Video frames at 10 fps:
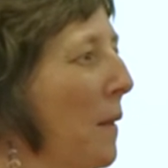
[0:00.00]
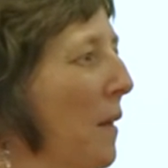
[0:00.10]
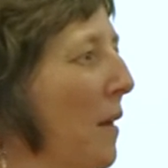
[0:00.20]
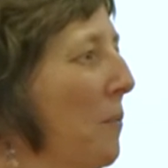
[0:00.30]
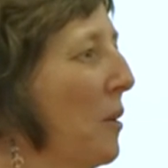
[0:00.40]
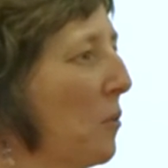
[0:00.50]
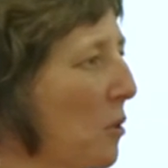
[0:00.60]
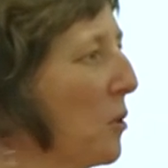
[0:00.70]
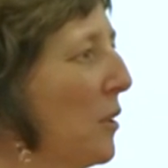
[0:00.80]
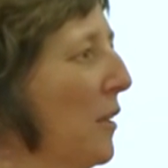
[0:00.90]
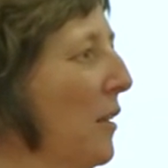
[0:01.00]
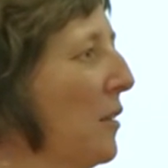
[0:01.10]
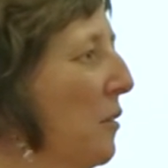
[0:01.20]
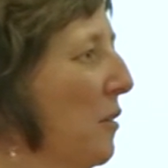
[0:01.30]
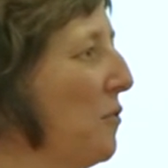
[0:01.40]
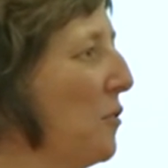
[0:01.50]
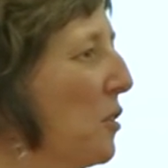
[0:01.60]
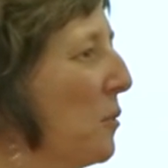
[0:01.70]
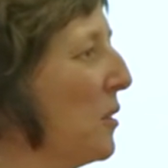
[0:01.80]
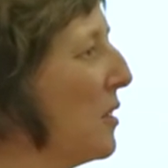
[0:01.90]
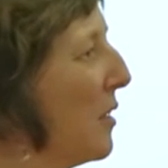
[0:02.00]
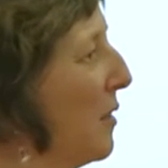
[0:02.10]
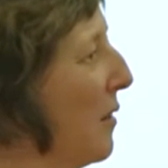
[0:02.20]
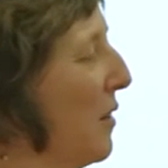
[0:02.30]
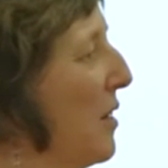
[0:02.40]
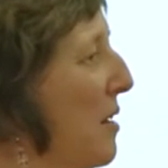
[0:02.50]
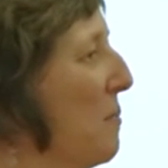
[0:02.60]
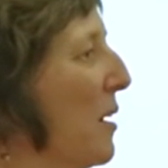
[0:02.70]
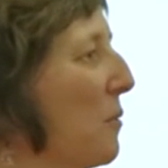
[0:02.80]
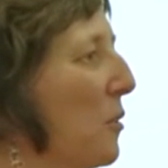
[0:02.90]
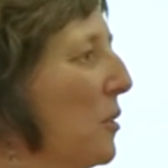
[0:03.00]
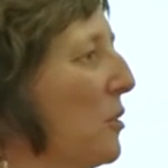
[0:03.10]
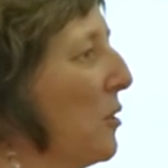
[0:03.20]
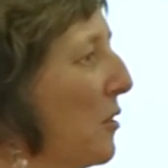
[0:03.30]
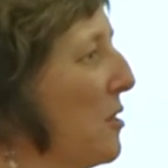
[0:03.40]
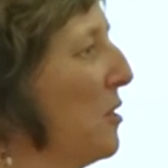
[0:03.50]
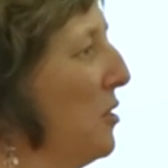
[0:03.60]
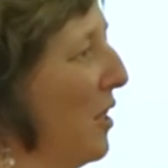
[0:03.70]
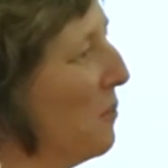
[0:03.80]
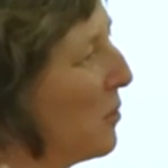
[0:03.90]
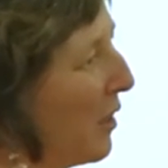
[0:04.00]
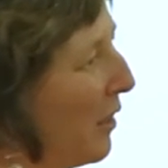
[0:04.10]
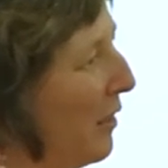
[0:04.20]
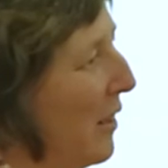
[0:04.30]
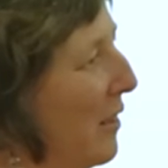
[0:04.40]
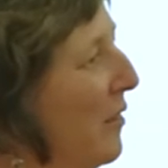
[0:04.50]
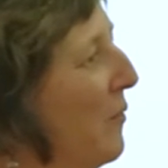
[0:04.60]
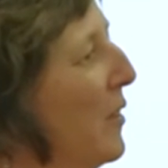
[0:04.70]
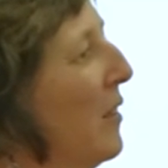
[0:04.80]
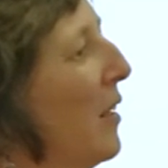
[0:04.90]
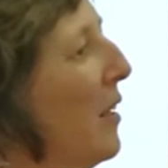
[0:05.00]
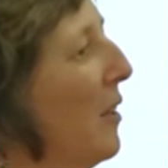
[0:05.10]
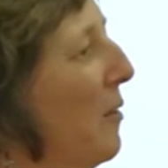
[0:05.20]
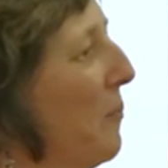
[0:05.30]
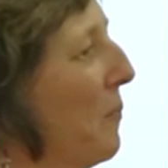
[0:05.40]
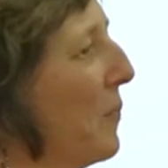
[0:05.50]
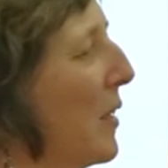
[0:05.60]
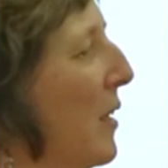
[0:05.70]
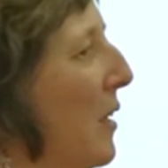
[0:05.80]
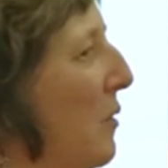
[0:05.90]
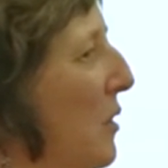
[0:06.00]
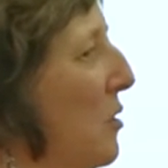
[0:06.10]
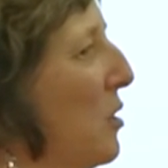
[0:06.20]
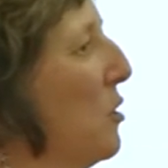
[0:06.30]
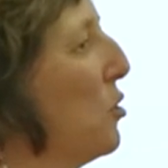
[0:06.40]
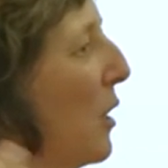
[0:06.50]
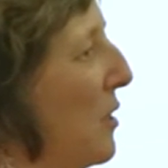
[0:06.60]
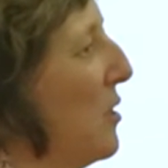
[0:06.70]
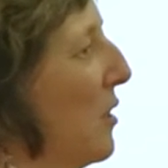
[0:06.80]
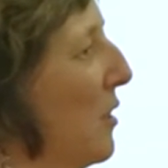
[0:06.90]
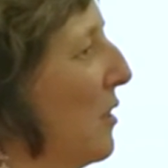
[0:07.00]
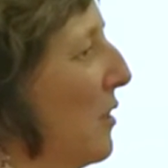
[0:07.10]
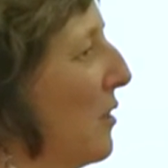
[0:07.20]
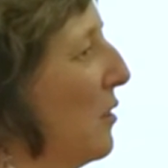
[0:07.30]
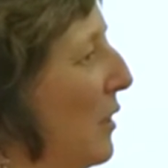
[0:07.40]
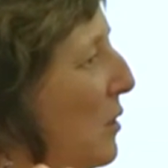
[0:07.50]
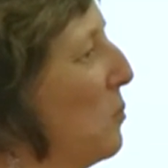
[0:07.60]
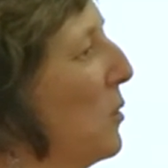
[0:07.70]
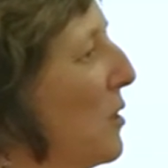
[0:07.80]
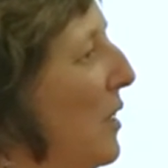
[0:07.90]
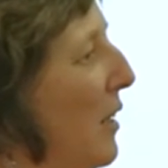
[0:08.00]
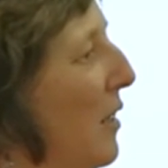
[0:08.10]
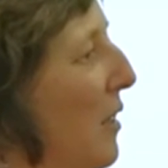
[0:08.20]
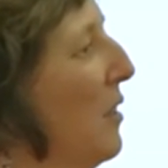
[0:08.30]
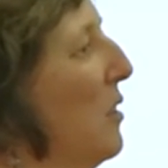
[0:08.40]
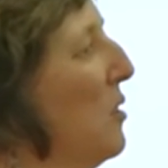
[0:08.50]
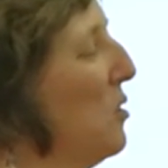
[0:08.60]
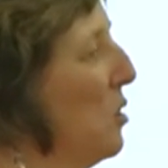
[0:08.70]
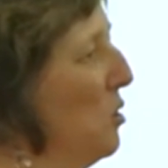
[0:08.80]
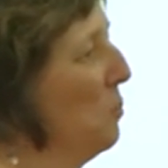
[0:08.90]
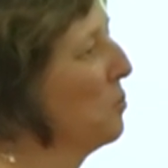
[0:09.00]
um, that we're working on going forward, and, and, then in my role at the organization I'm working on, um, is, is trying to collect more data to, to